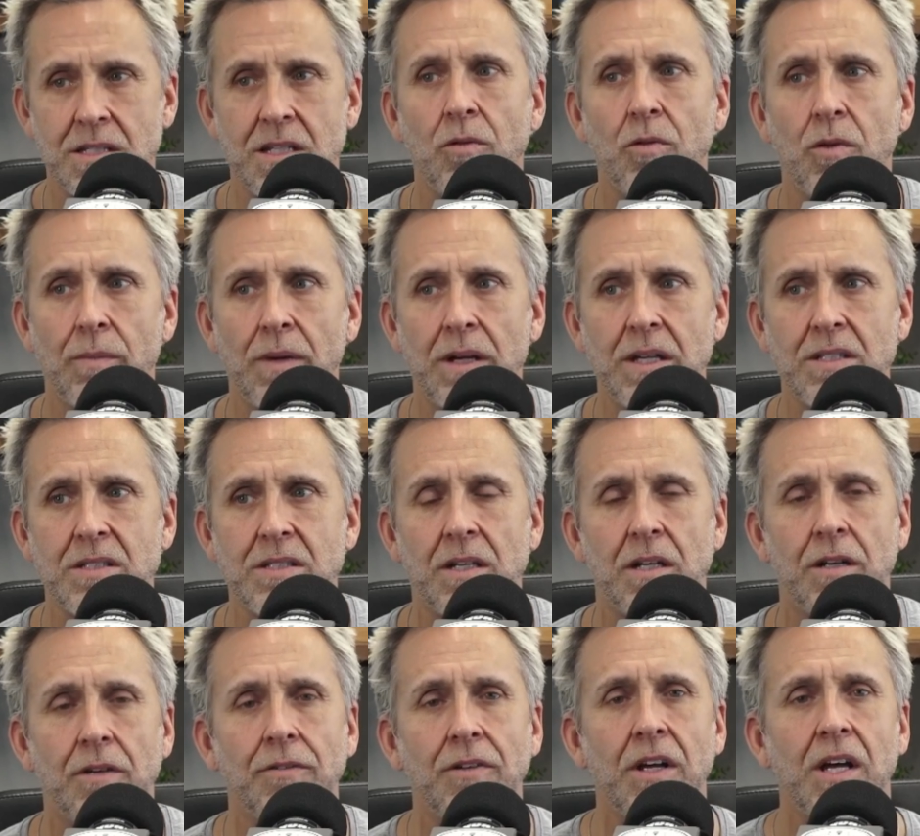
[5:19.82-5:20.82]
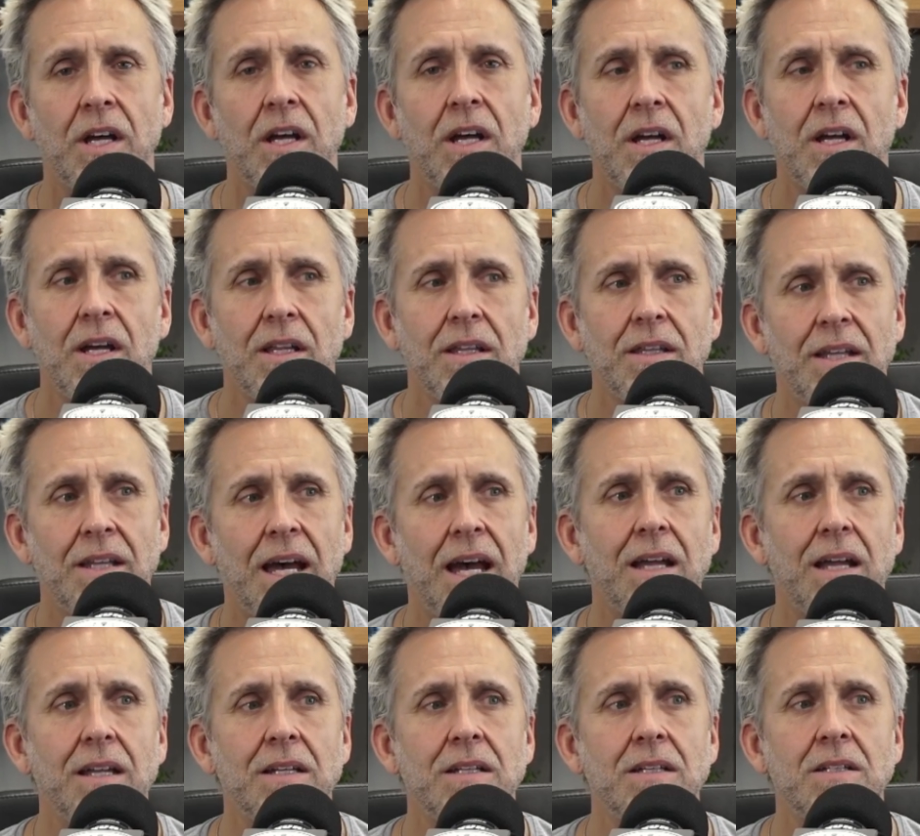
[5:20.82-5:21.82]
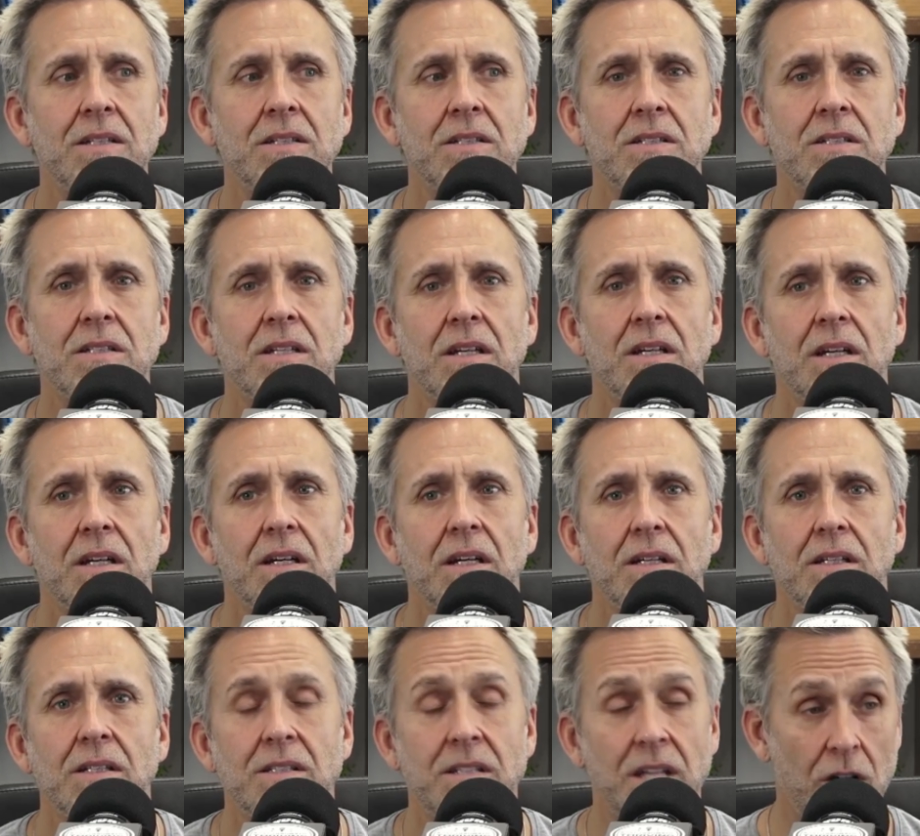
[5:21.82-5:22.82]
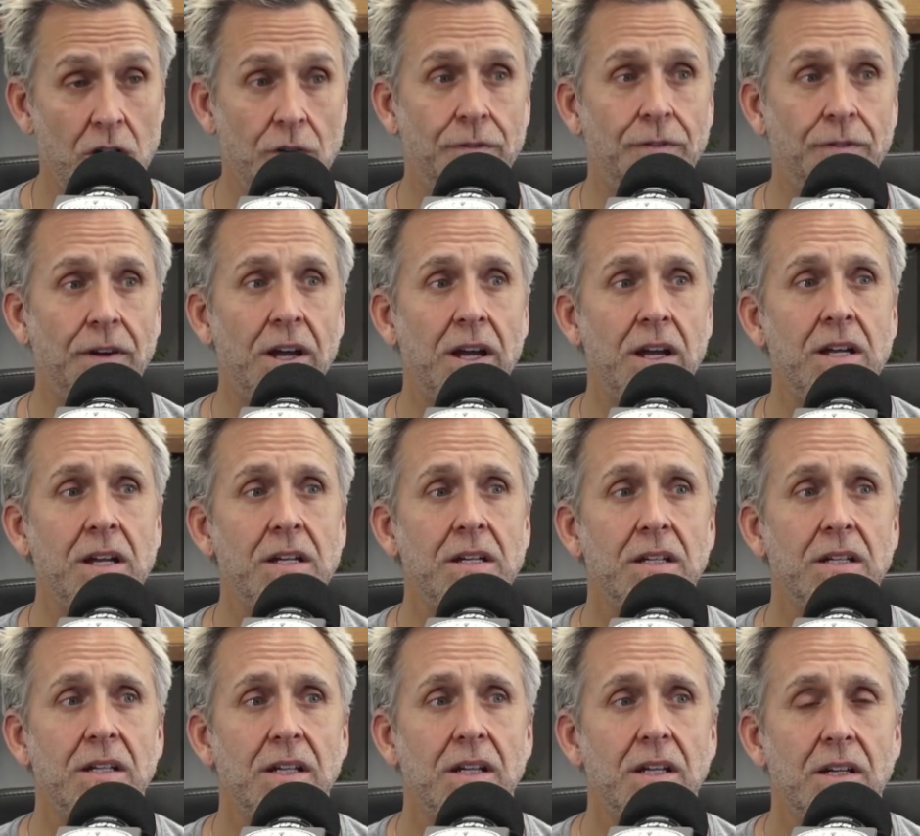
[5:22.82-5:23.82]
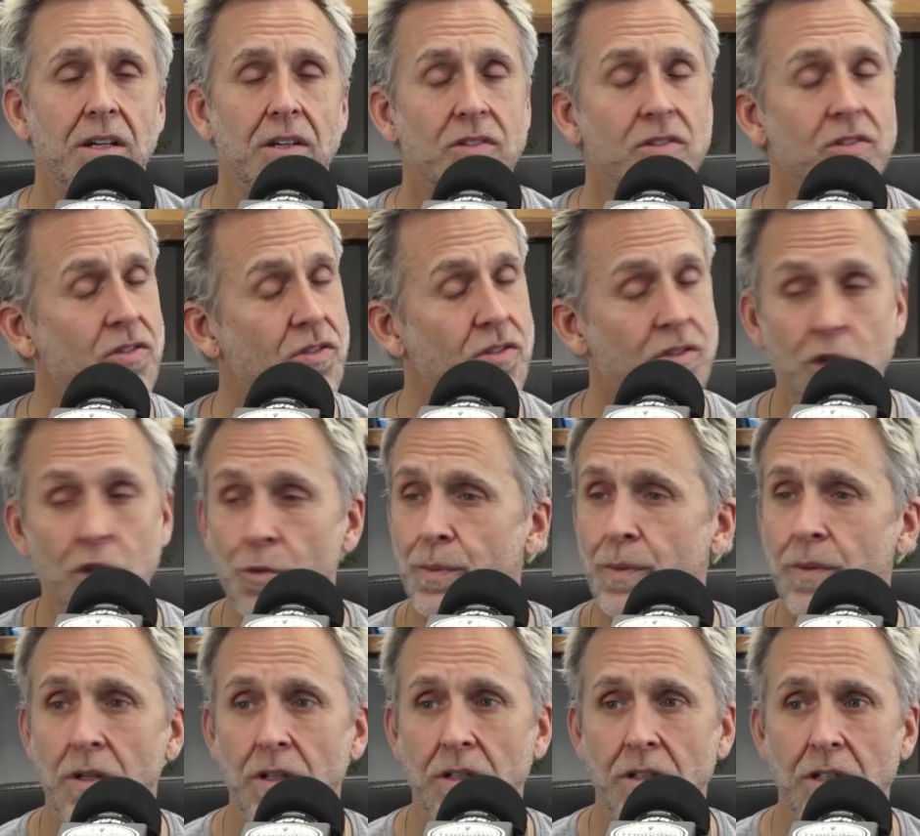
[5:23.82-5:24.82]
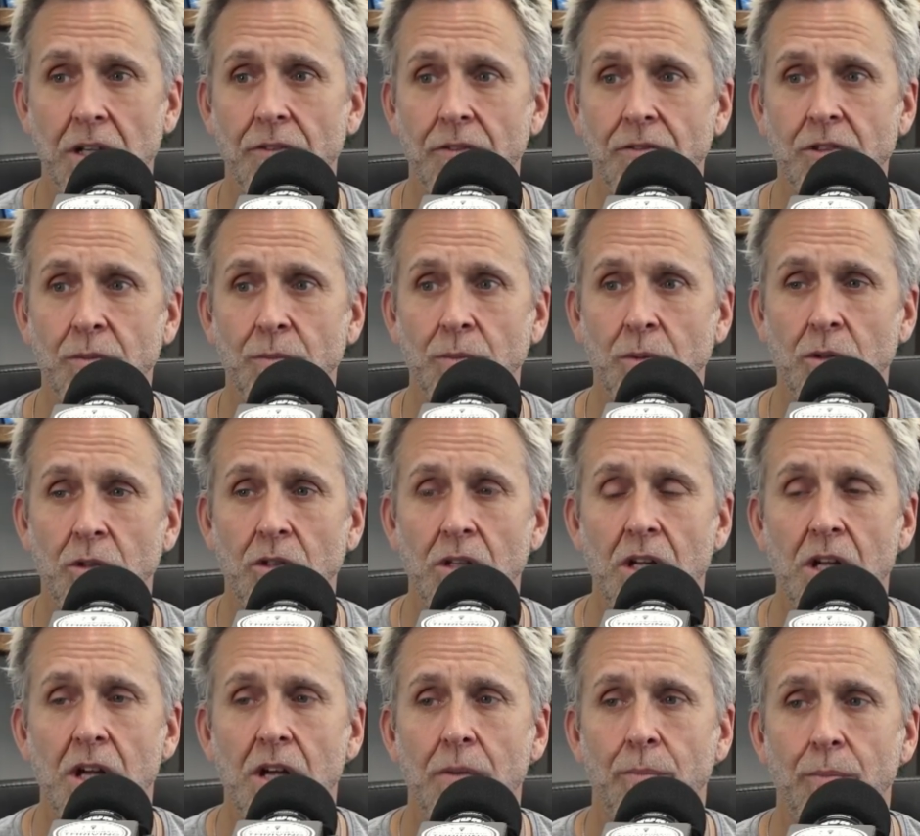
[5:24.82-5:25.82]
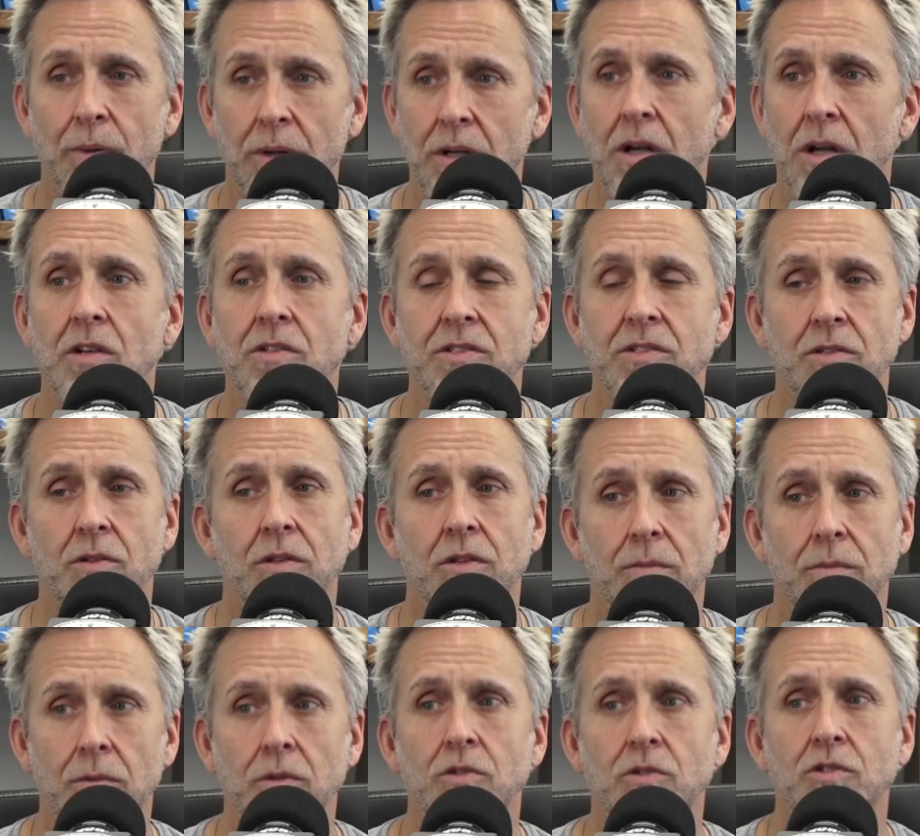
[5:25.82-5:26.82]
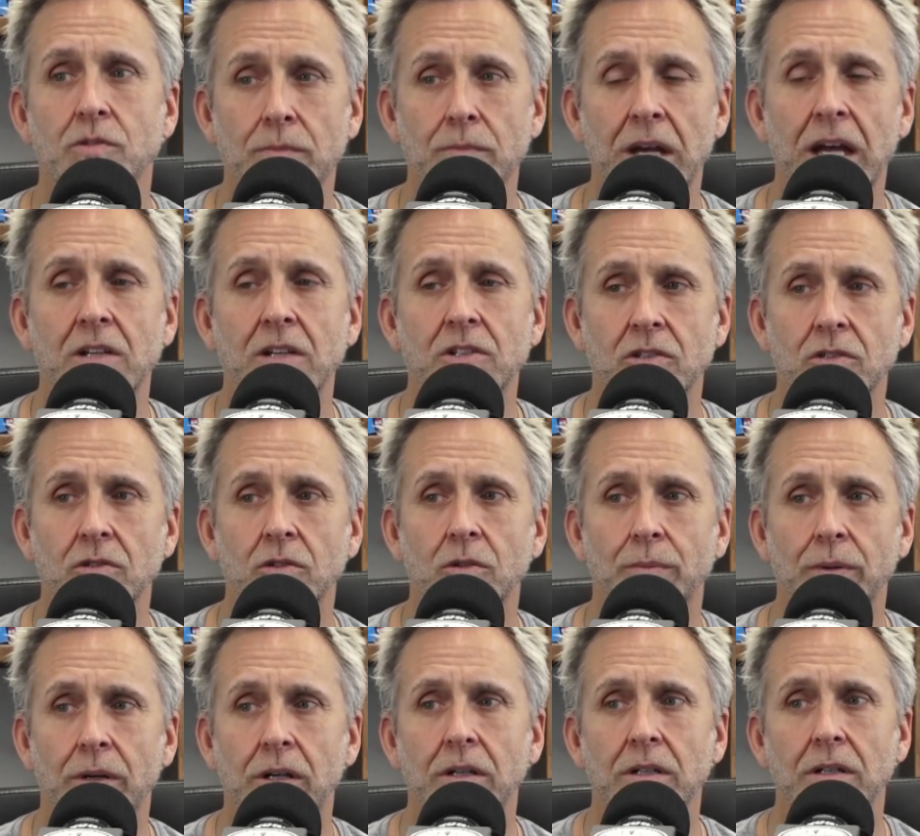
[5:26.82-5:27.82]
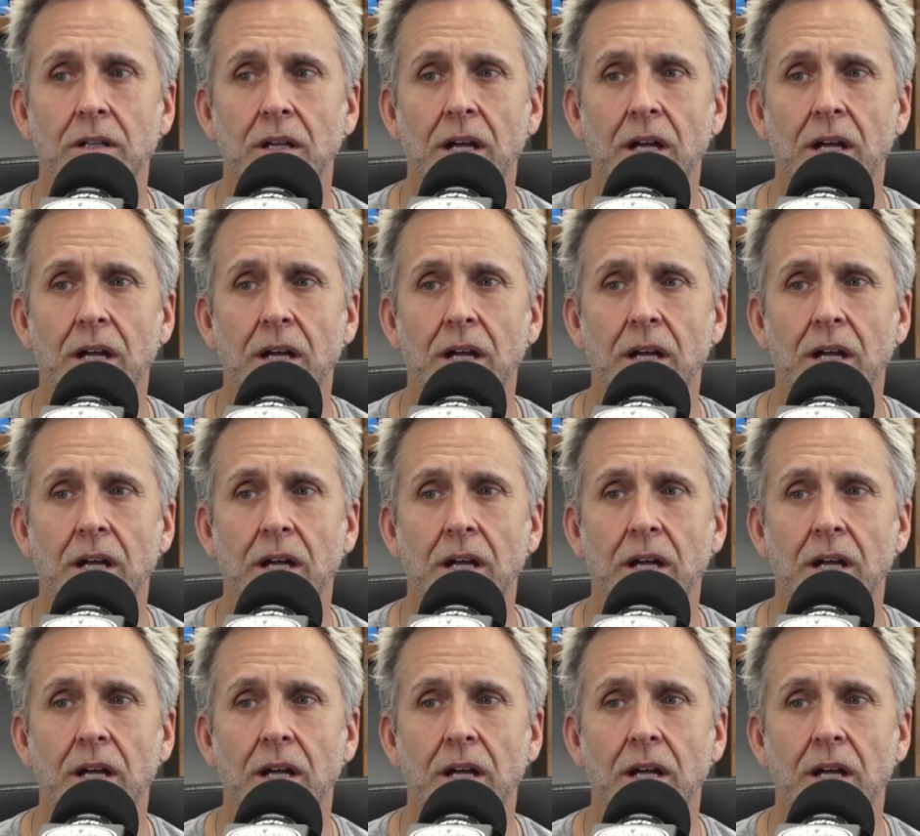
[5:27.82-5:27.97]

with myself, that is terrifying, super uncomfortable, but also the most magical part.